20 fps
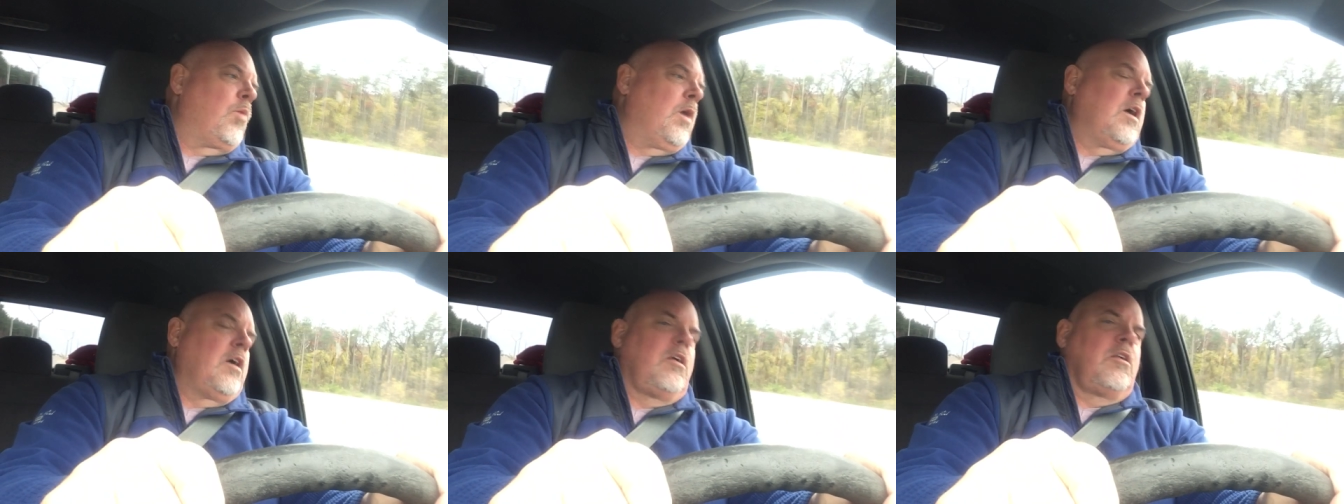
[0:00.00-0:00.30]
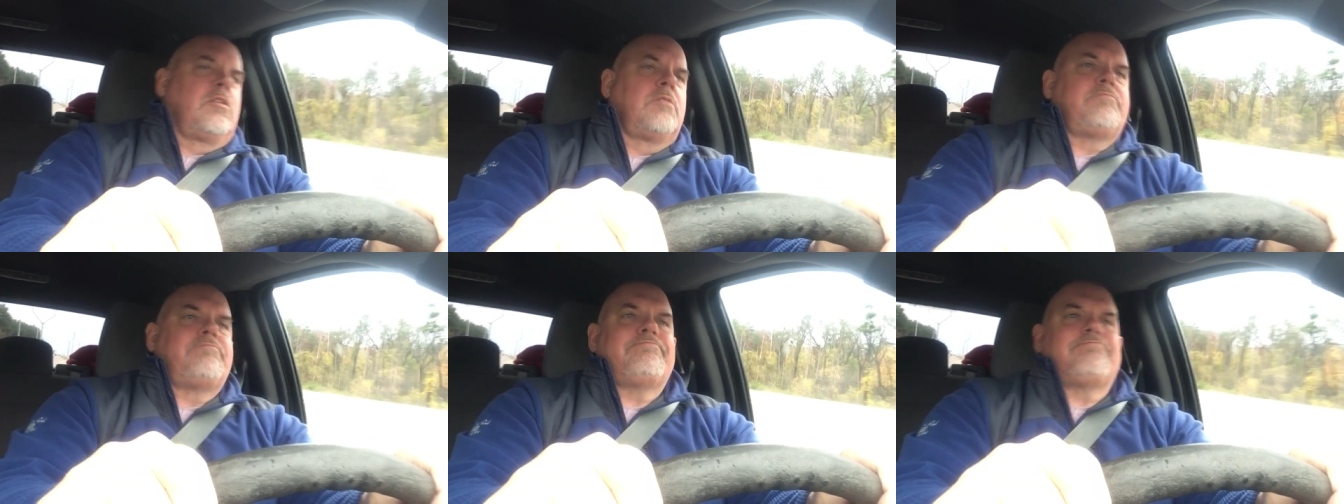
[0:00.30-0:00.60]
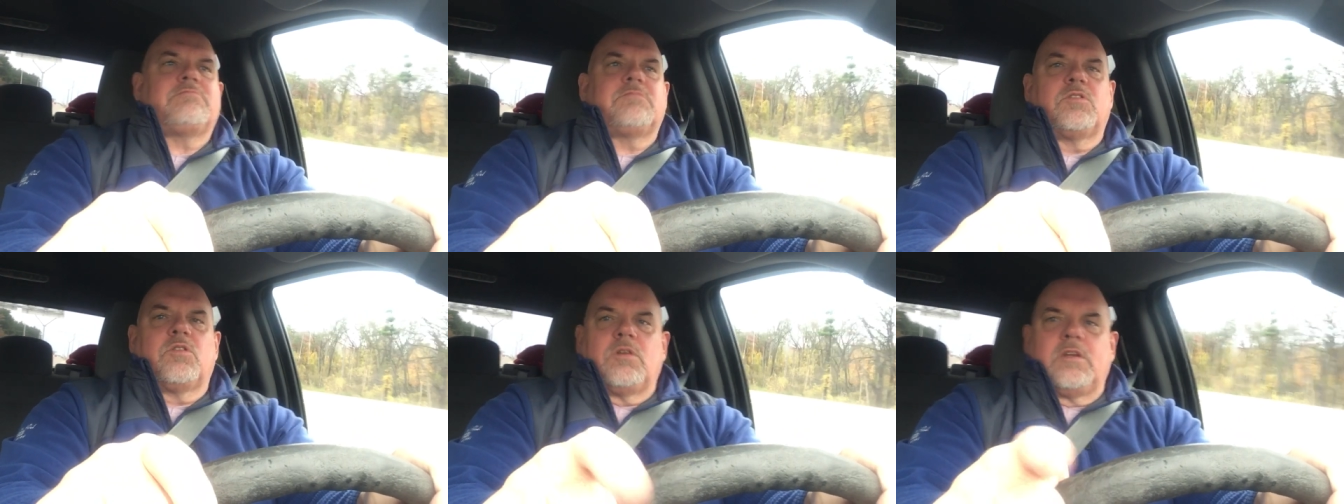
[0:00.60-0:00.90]
Well,
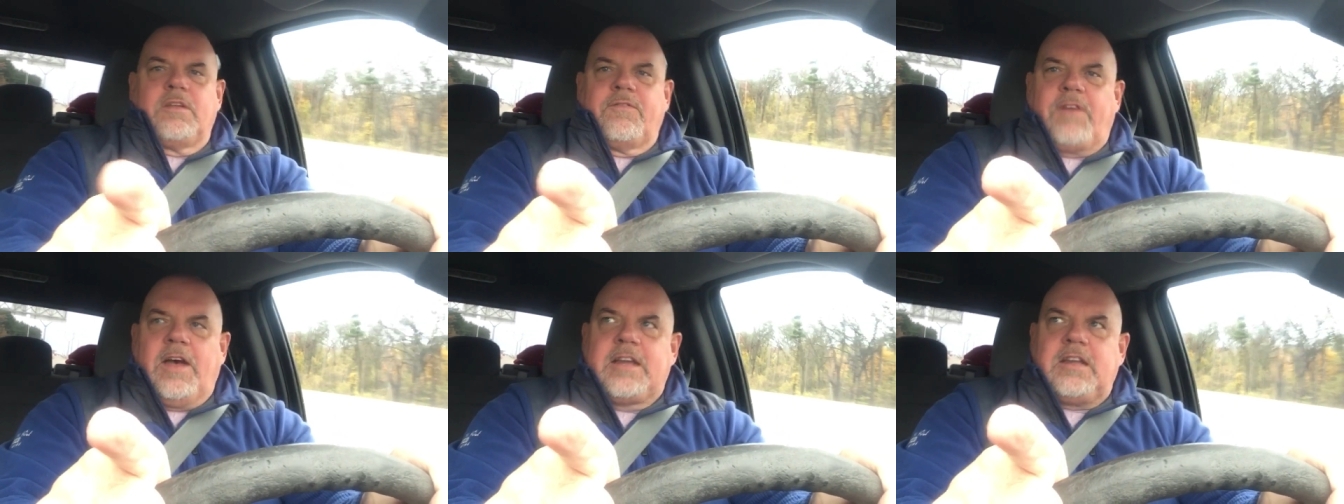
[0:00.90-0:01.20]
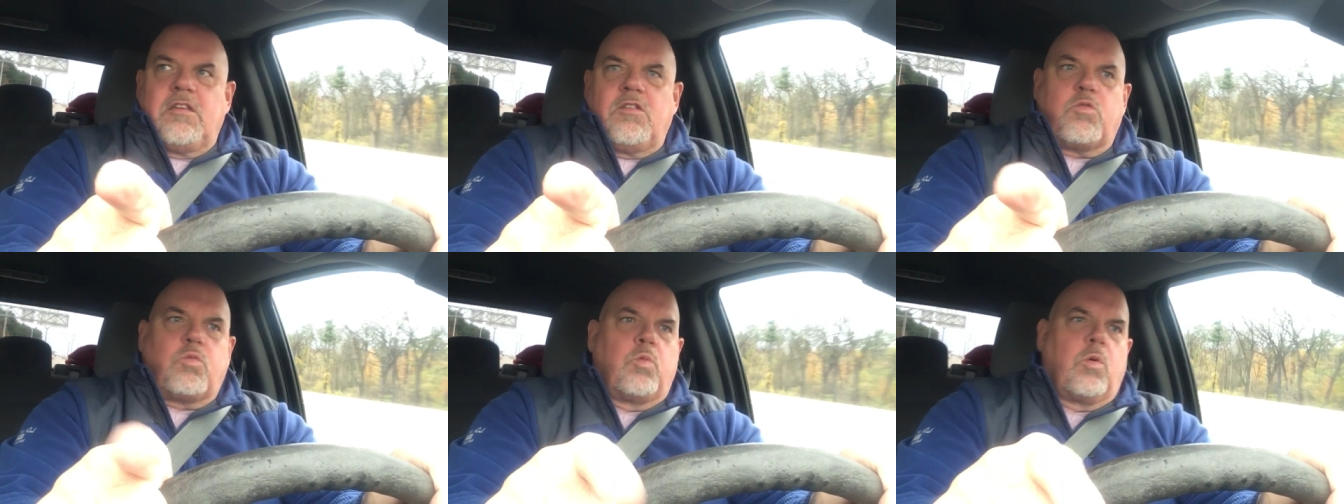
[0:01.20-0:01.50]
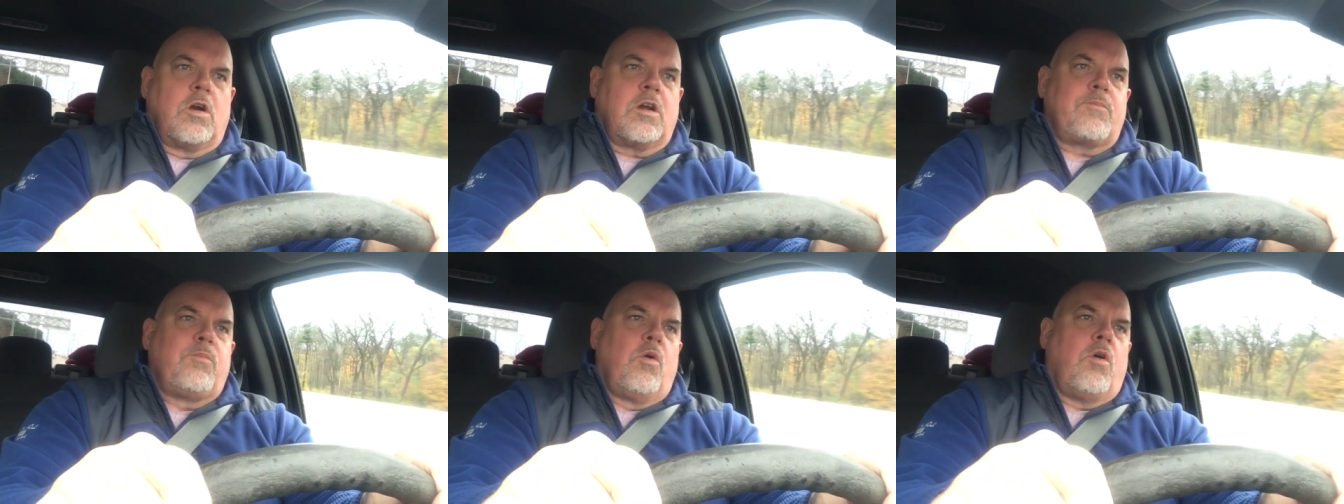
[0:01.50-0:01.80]
if I just
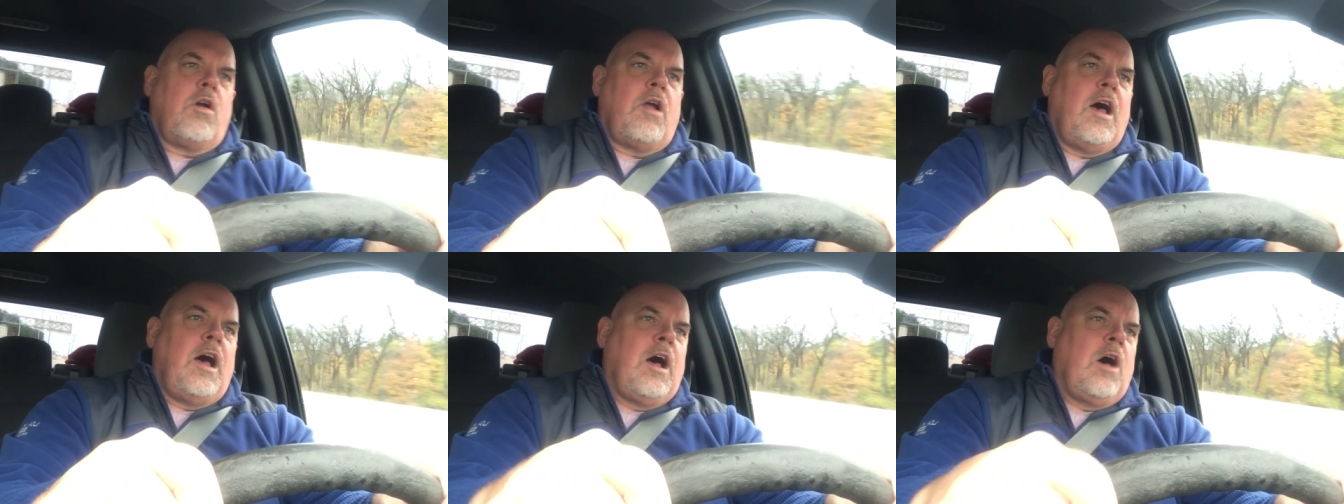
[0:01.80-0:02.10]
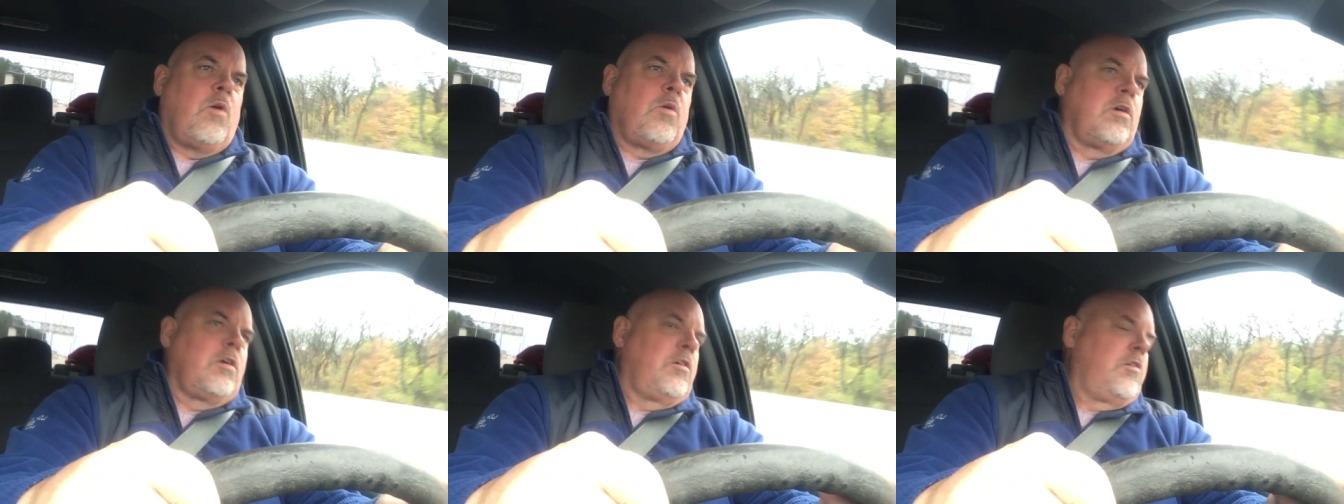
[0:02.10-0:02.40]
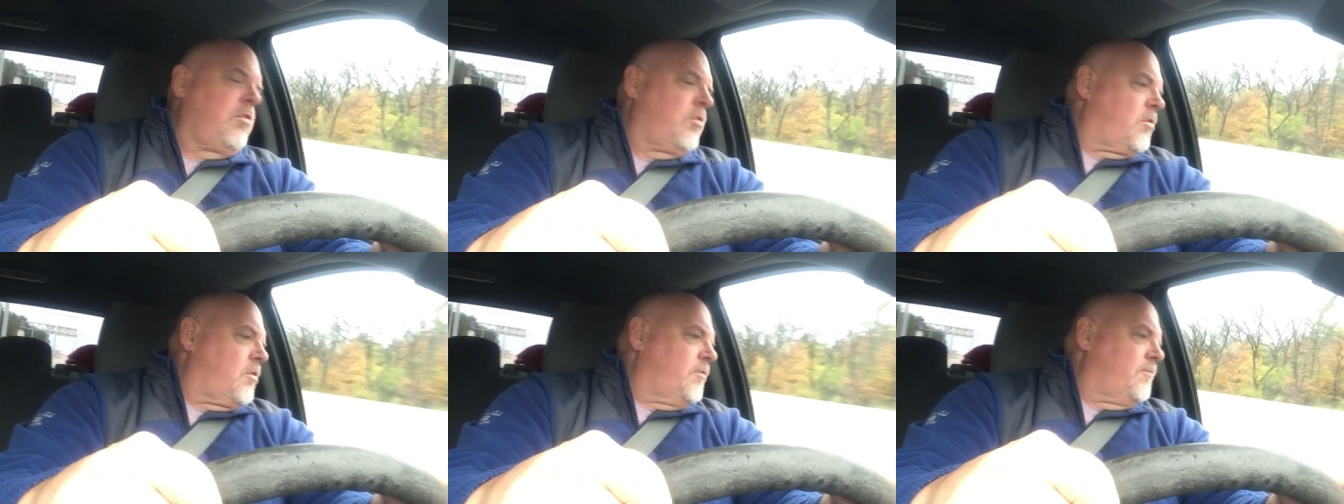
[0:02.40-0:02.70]
work more
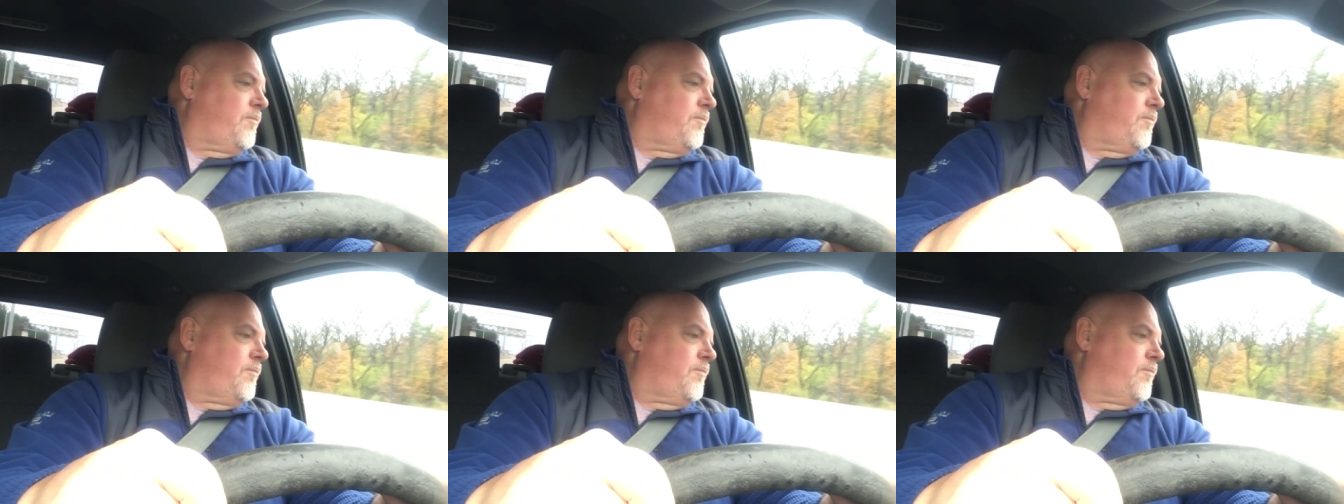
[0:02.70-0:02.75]
hours,